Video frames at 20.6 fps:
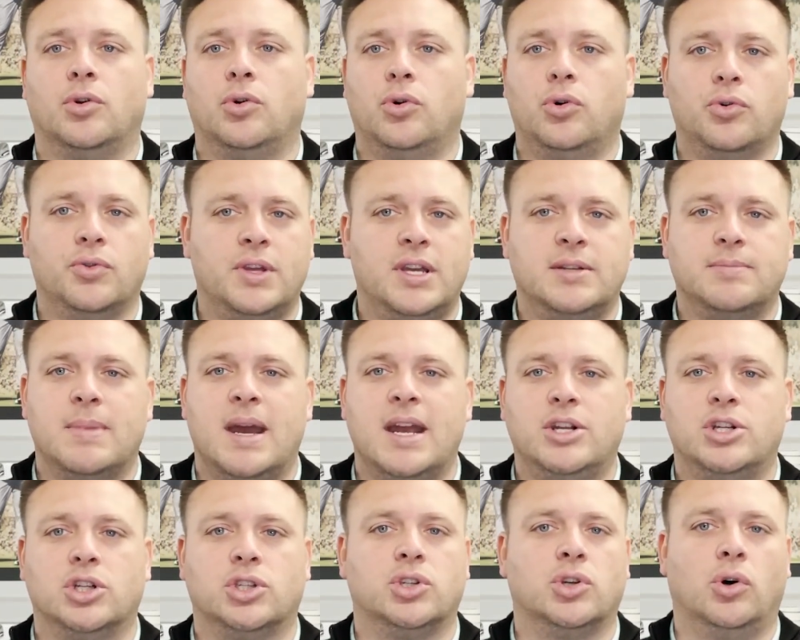all these
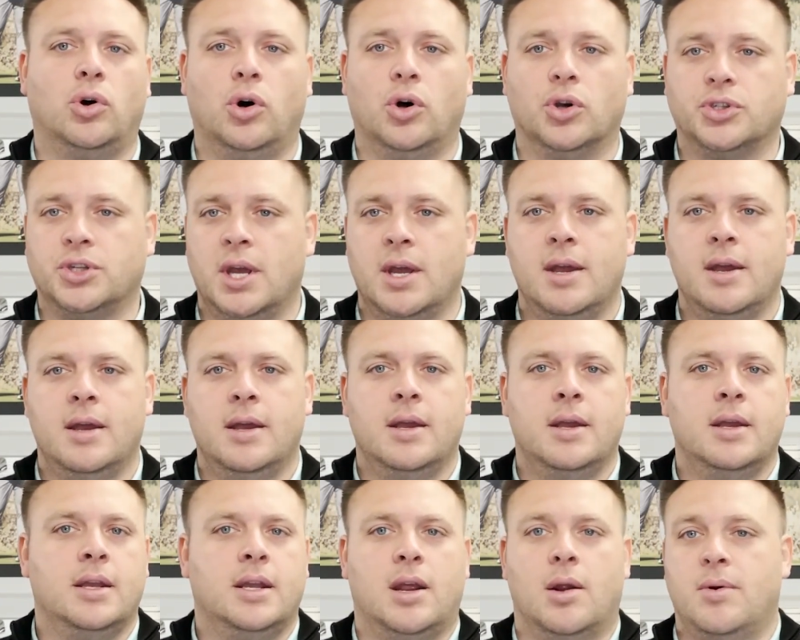major tours,
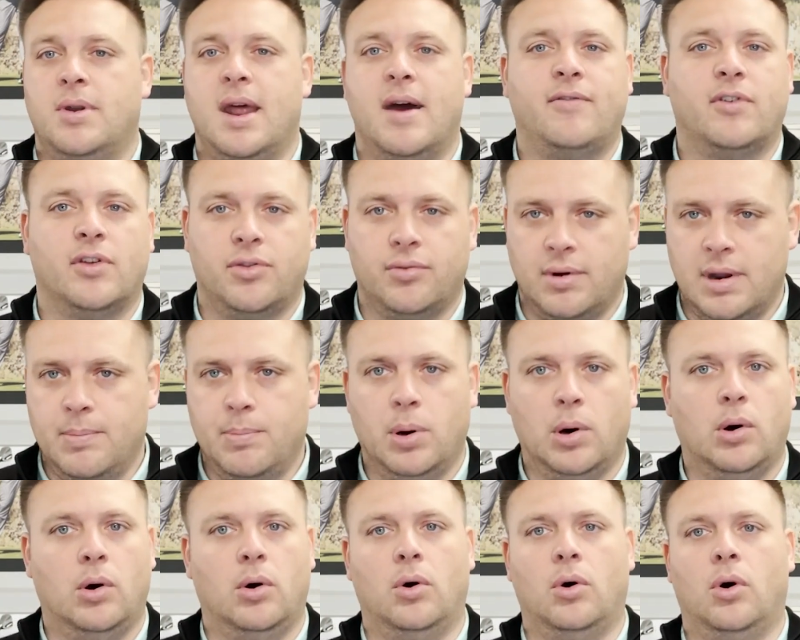you know, never
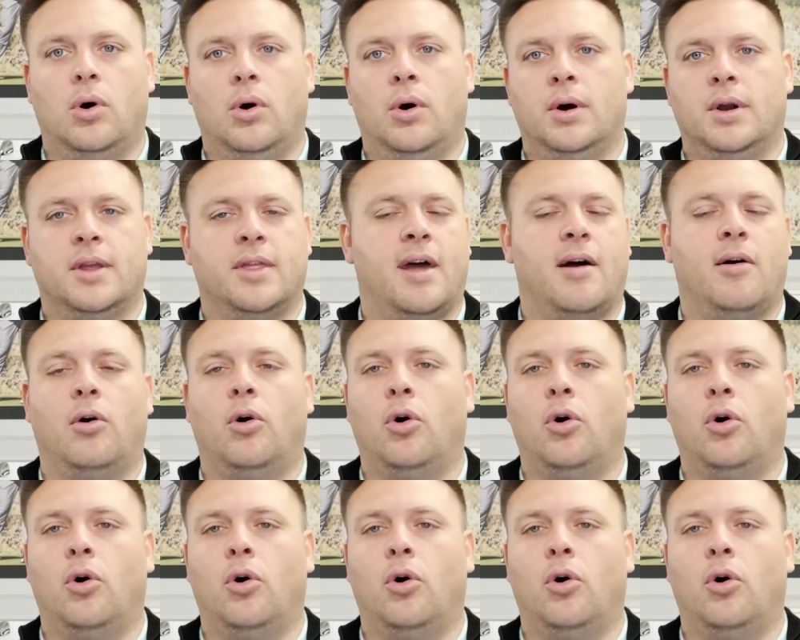three-putt or they're